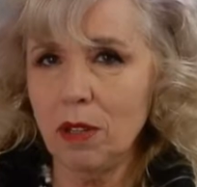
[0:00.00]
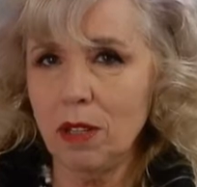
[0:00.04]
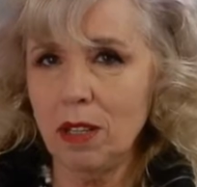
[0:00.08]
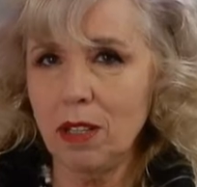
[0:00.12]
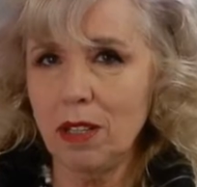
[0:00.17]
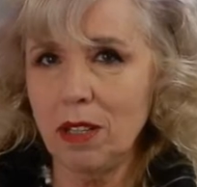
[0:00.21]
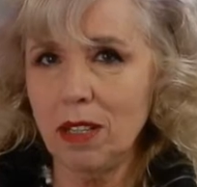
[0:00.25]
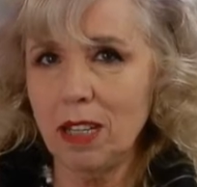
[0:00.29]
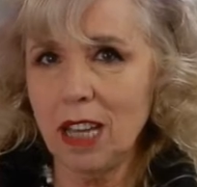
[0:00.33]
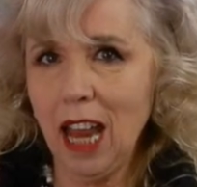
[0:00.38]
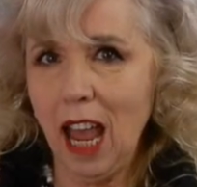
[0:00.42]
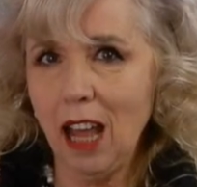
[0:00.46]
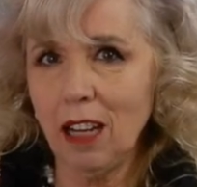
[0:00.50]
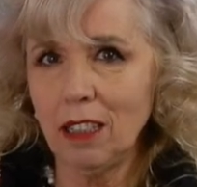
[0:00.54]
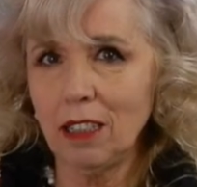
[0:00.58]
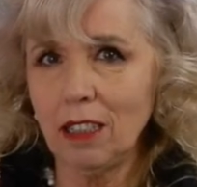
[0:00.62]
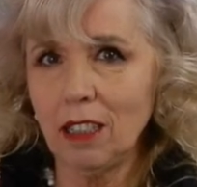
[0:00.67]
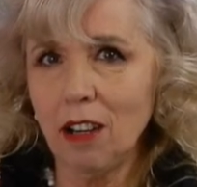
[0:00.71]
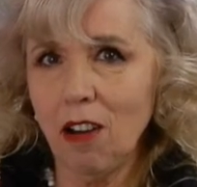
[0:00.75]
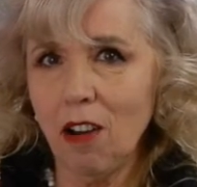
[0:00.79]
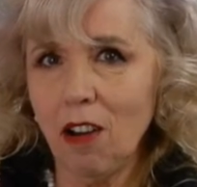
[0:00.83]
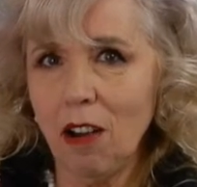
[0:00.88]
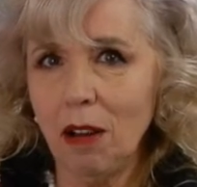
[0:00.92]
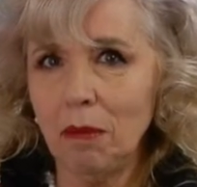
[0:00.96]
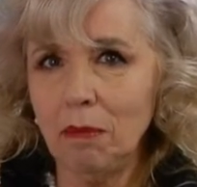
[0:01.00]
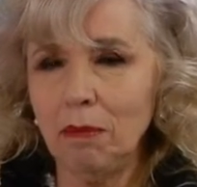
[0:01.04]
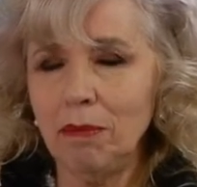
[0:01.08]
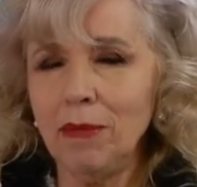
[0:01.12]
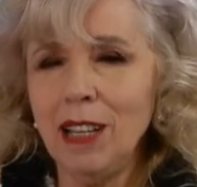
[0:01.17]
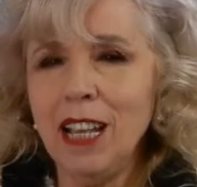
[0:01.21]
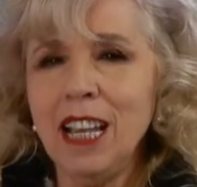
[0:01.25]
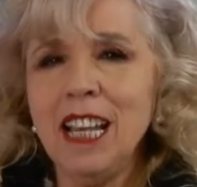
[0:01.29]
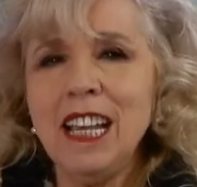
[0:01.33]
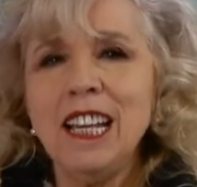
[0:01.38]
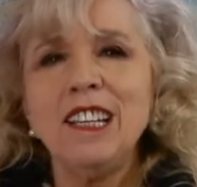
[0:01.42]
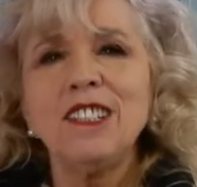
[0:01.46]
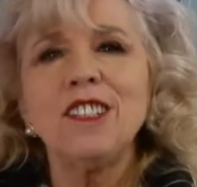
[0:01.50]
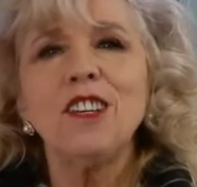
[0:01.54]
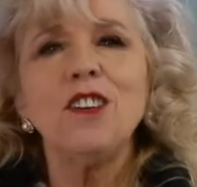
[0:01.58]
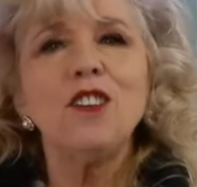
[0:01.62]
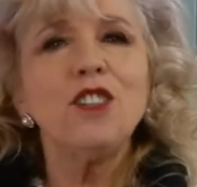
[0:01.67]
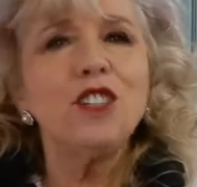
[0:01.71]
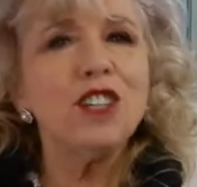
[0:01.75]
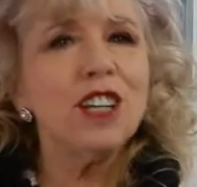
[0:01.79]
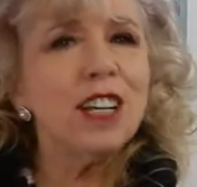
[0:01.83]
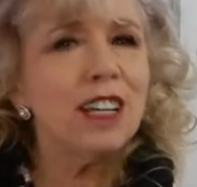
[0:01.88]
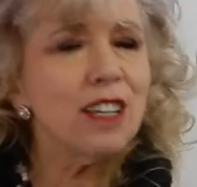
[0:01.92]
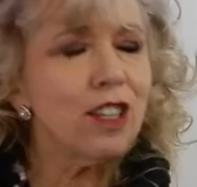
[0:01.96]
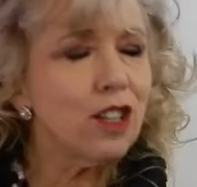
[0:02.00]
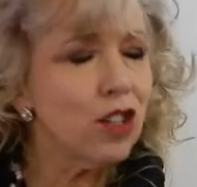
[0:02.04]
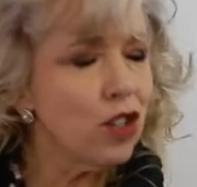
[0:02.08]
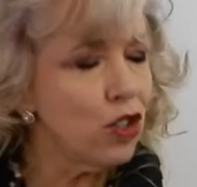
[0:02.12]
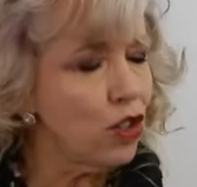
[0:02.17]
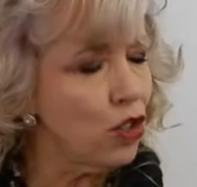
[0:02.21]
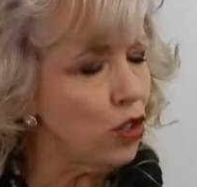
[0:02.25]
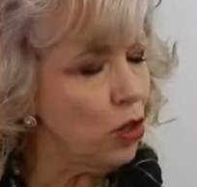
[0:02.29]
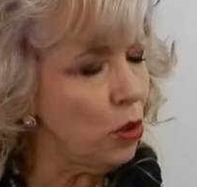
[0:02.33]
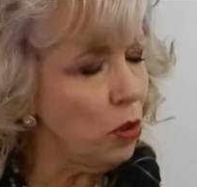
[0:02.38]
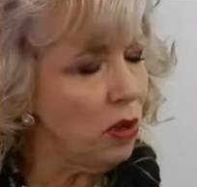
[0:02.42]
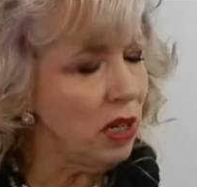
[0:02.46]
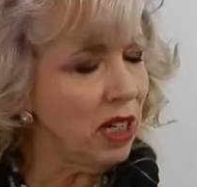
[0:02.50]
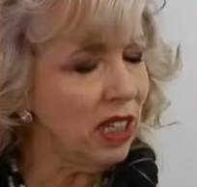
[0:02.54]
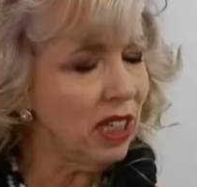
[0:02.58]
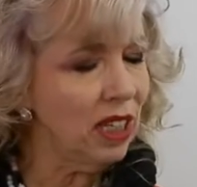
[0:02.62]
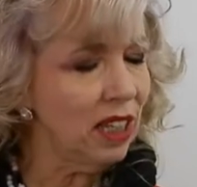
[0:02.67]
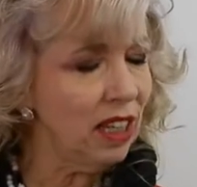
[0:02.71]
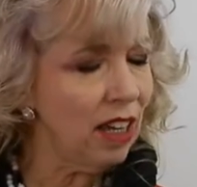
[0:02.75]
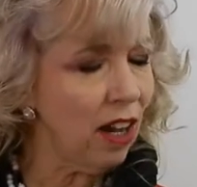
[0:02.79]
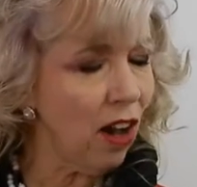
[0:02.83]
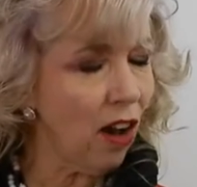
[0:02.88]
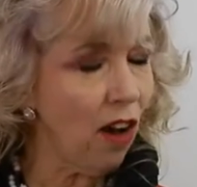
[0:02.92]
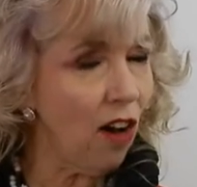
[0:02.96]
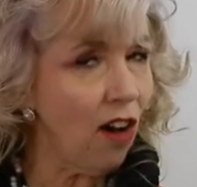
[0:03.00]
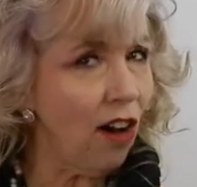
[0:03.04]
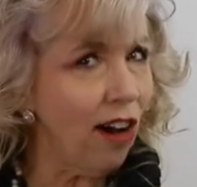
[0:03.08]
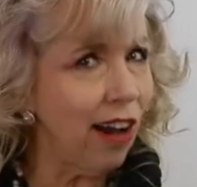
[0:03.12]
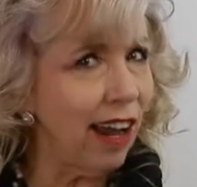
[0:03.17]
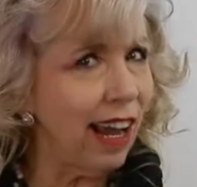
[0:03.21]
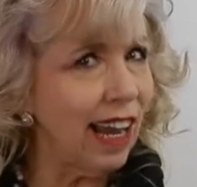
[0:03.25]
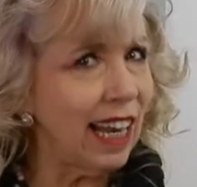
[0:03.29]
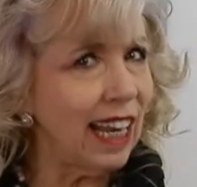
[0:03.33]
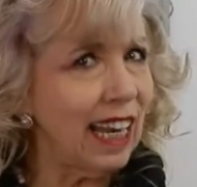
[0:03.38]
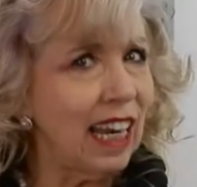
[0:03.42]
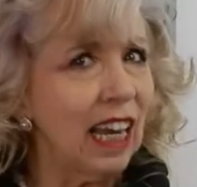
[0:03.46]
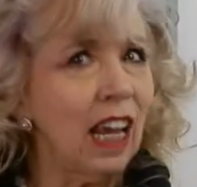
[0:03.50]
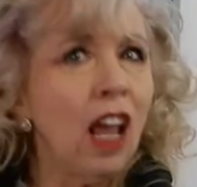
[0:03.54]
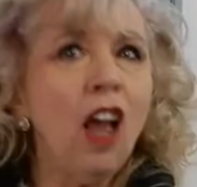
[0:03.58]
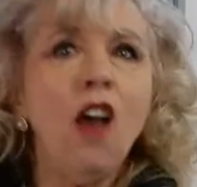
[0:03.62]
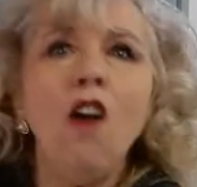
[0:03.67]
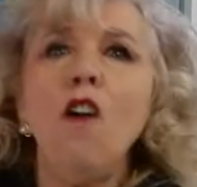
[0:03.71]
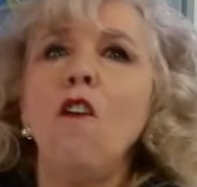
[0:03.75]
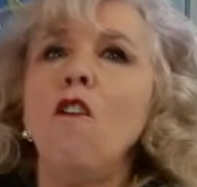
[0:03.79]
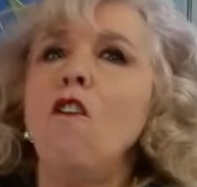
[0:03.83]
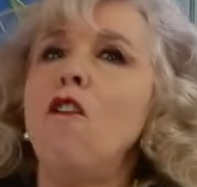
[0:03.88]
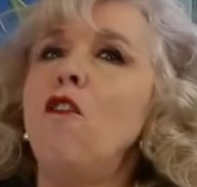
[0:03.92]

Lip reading: was his downtime. So just doing the ironing,